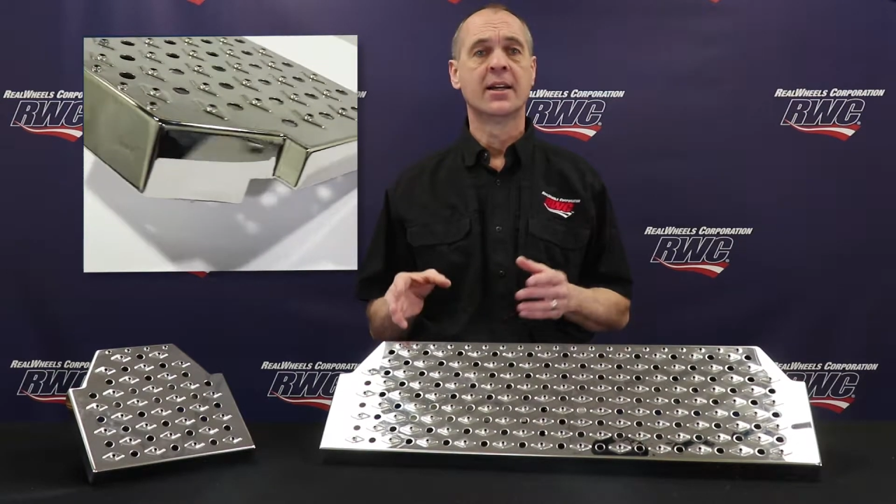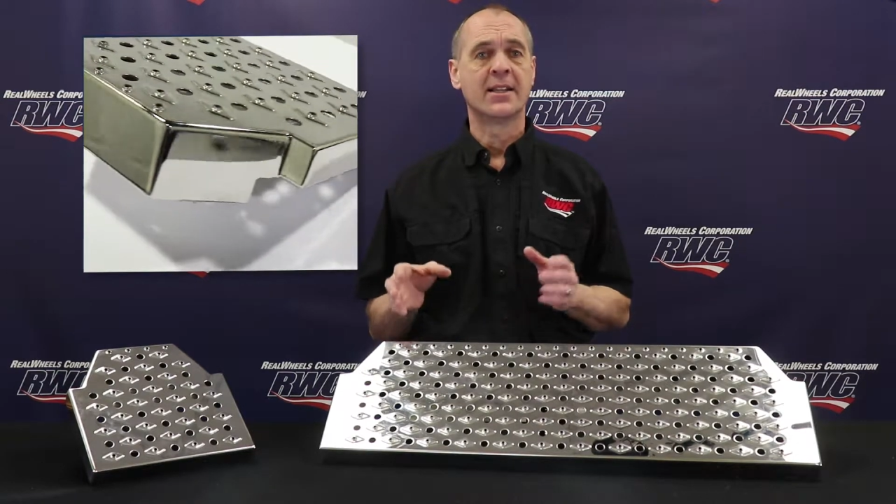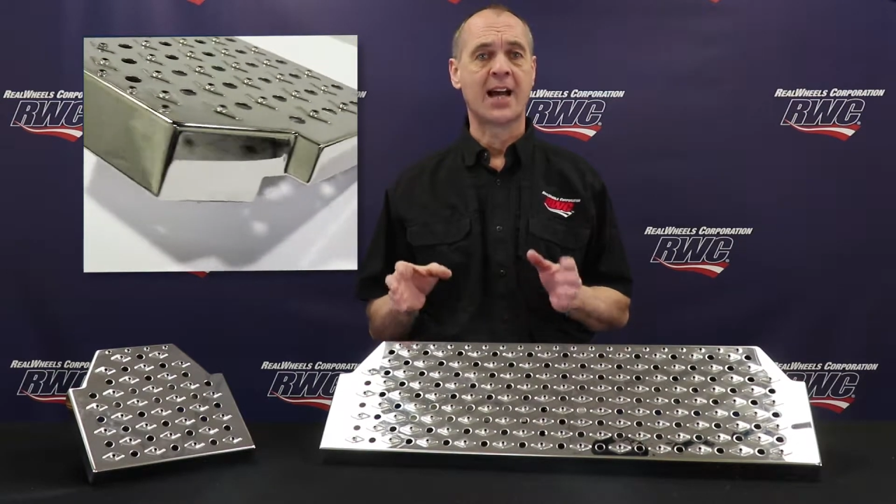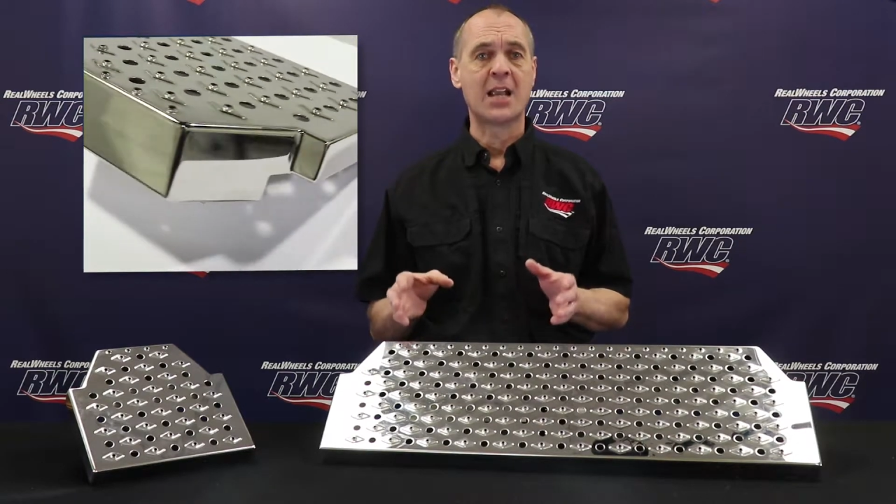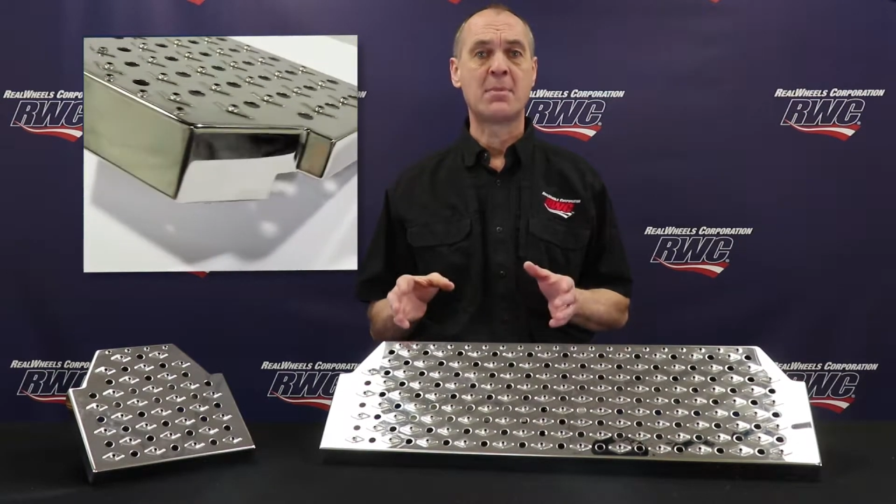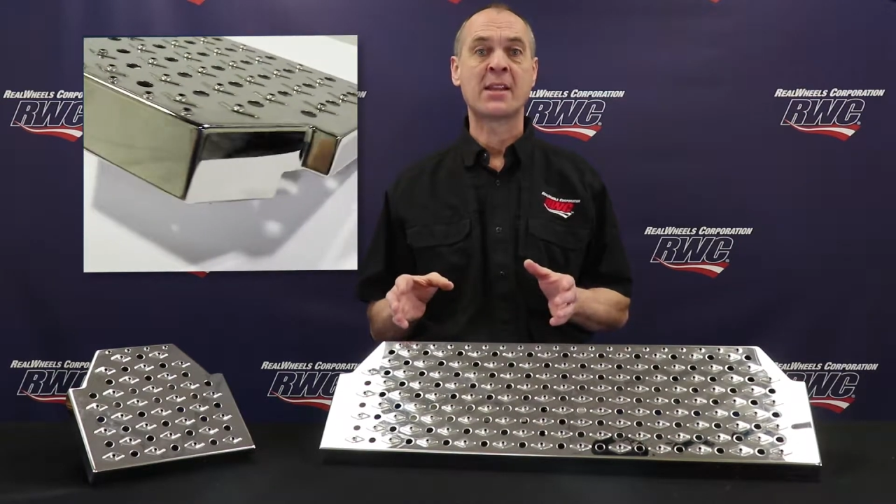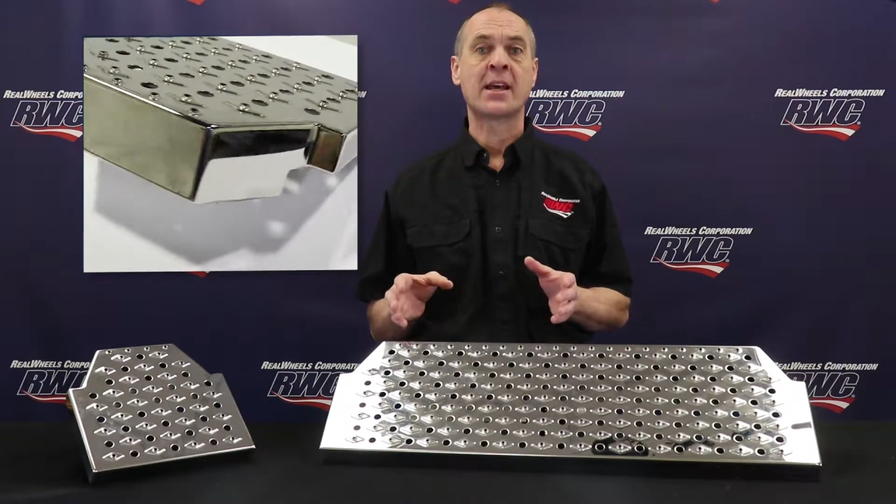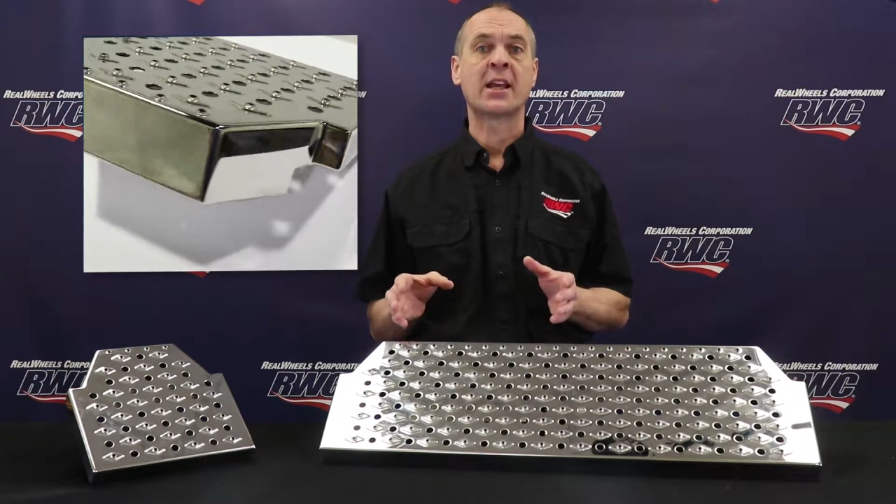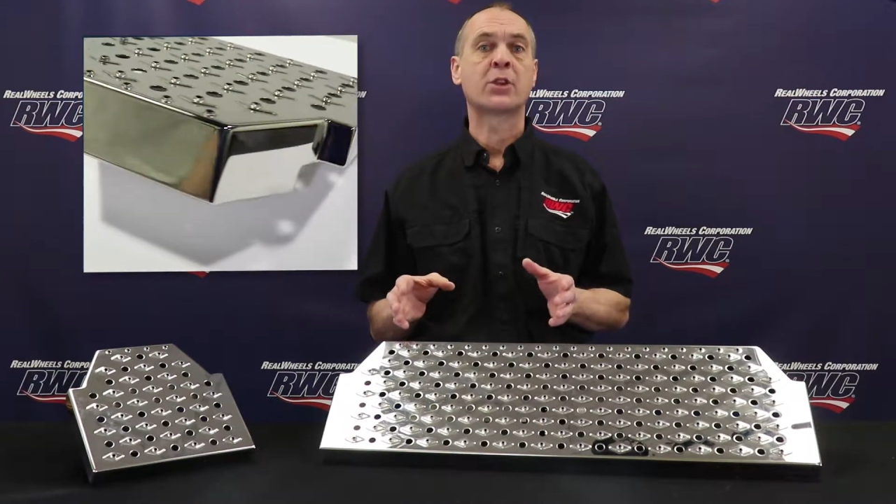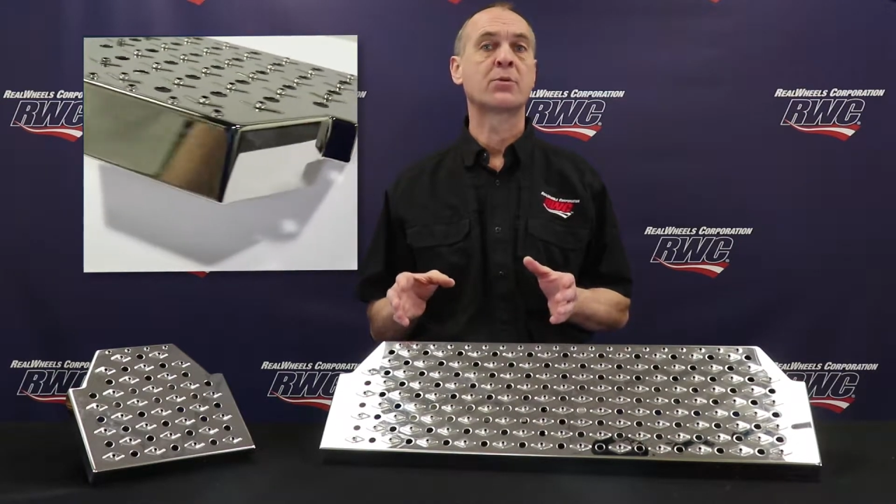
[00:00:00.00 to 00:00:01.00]

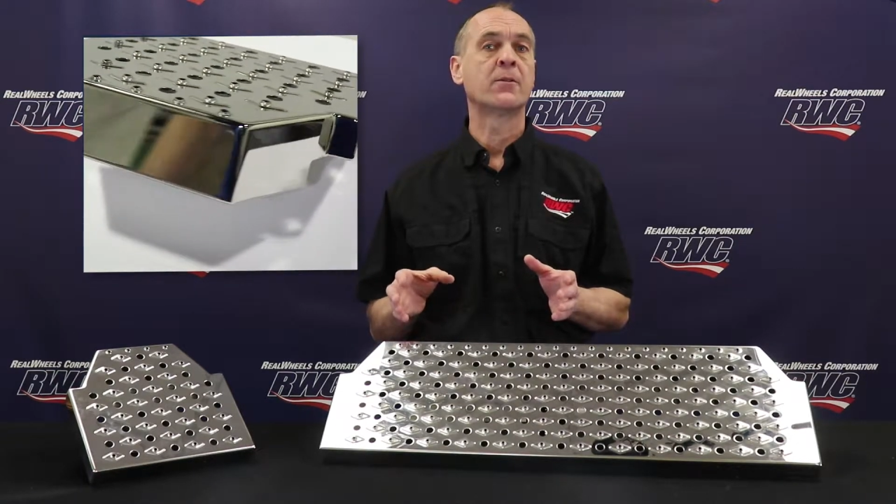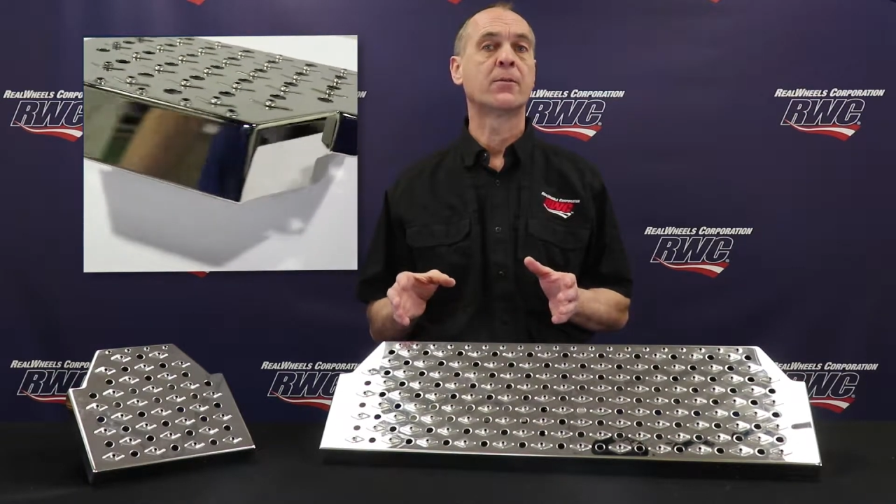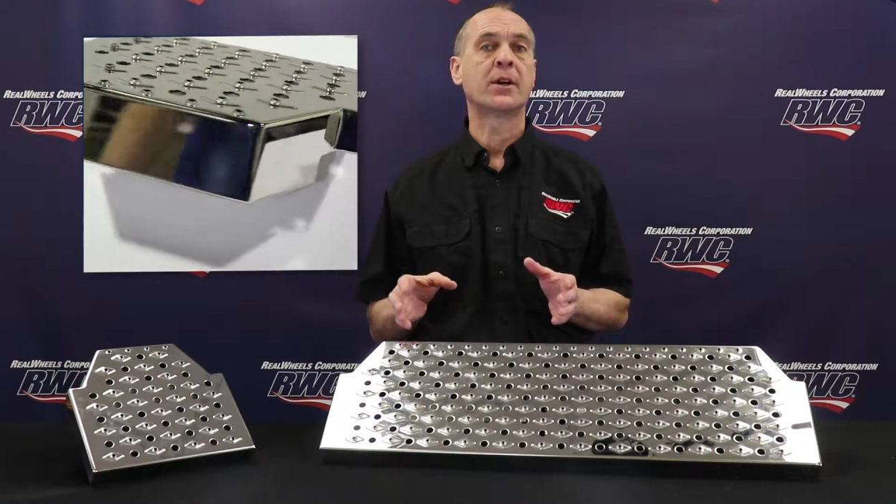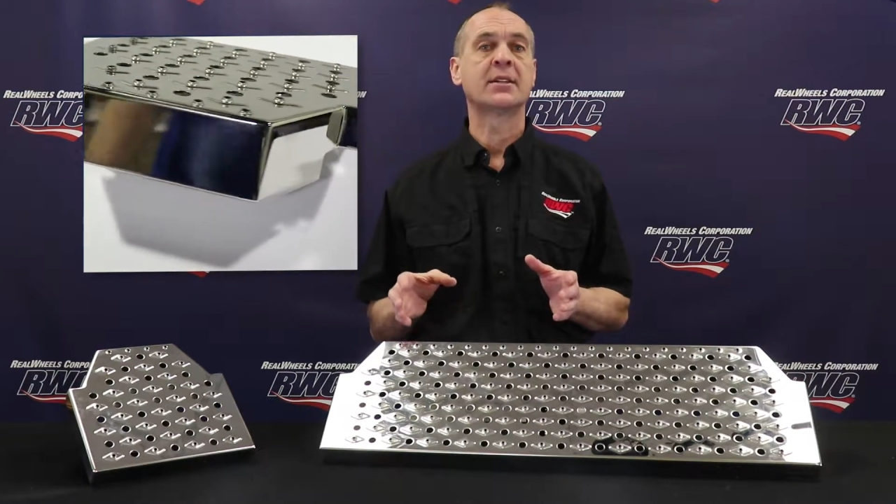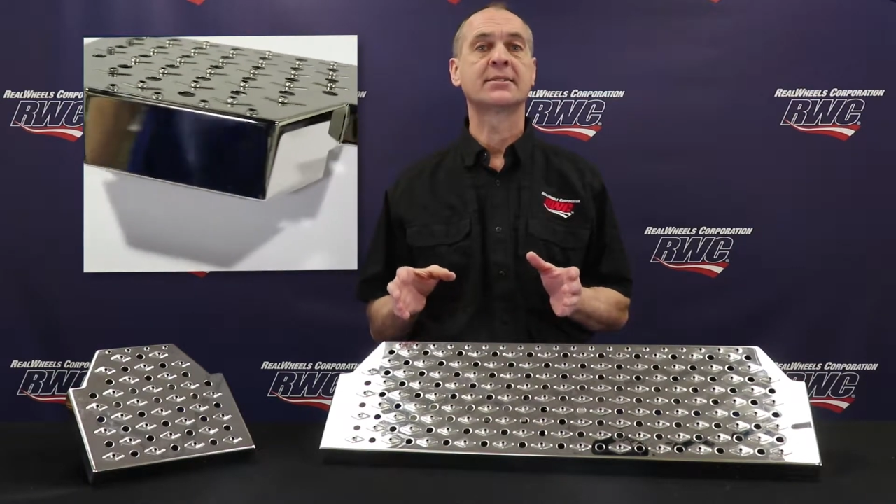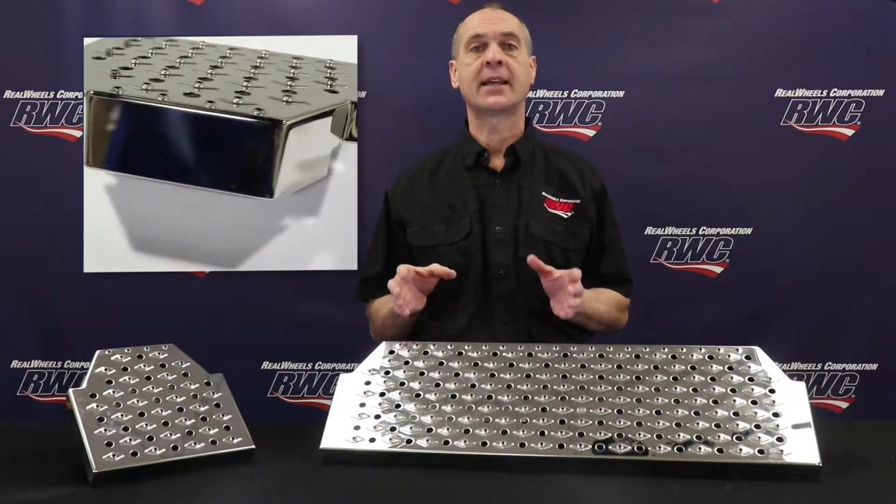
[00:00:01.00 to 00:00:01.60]
non-magnetic 304L